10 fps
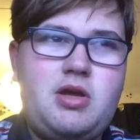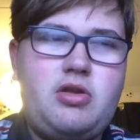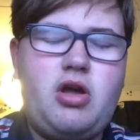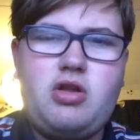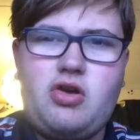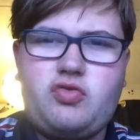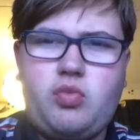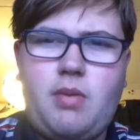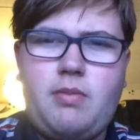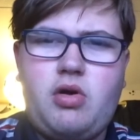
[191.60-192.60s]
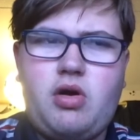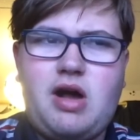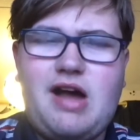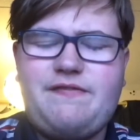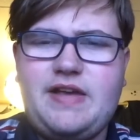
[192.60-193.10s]
not lost one more,
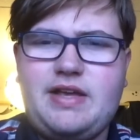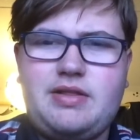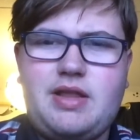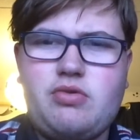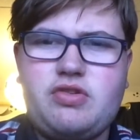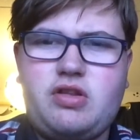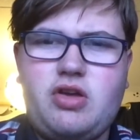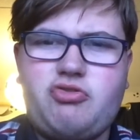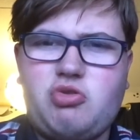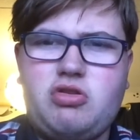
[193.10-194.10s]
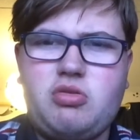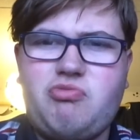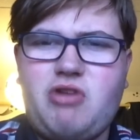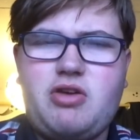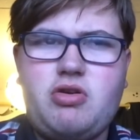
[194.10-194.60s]
I think that was close to a
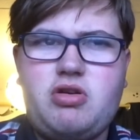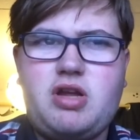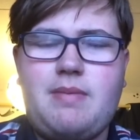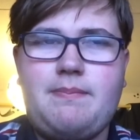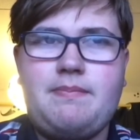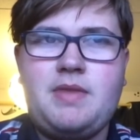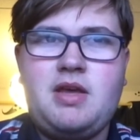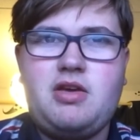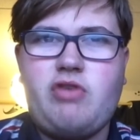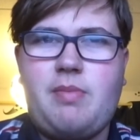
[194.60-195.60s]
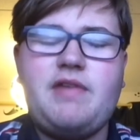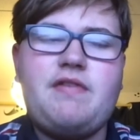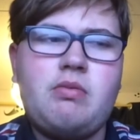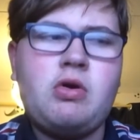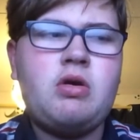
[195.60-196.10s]
club record. Um, correct me if
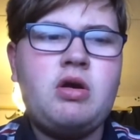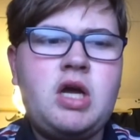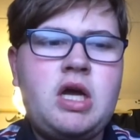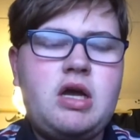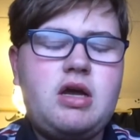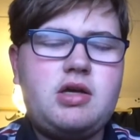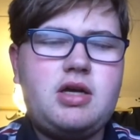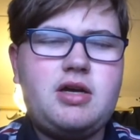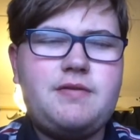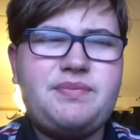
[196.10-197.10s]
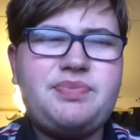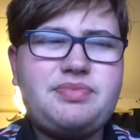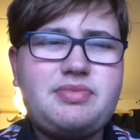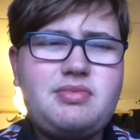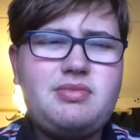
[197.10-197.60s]
I'm wrong. Um,
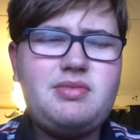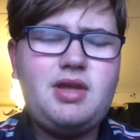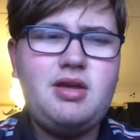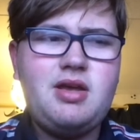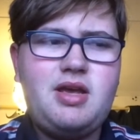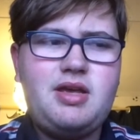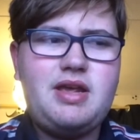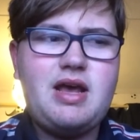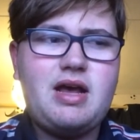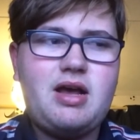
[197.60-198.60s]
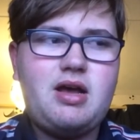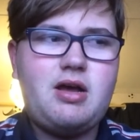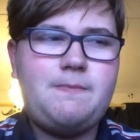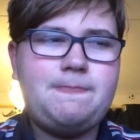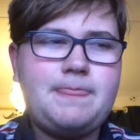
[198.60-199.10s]
yeah,
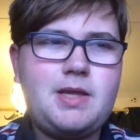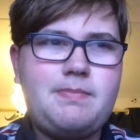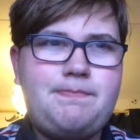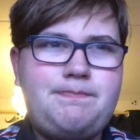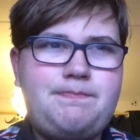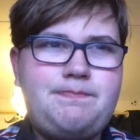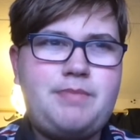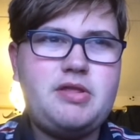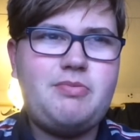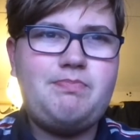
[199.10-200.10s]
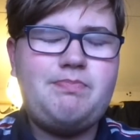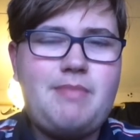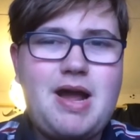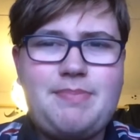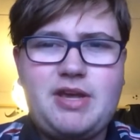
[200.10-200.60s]
um, but the,
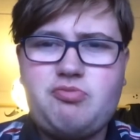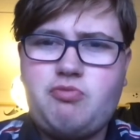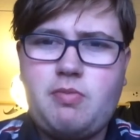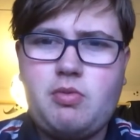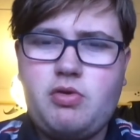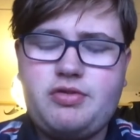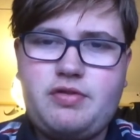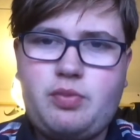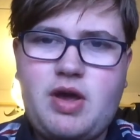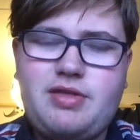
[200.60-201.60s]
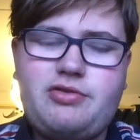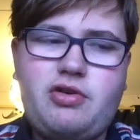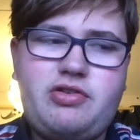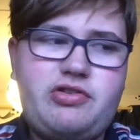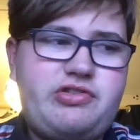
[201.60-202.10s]
my biggest problem was the way that
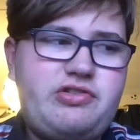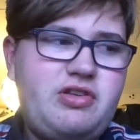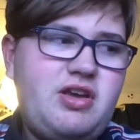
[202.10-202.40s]
Jolly just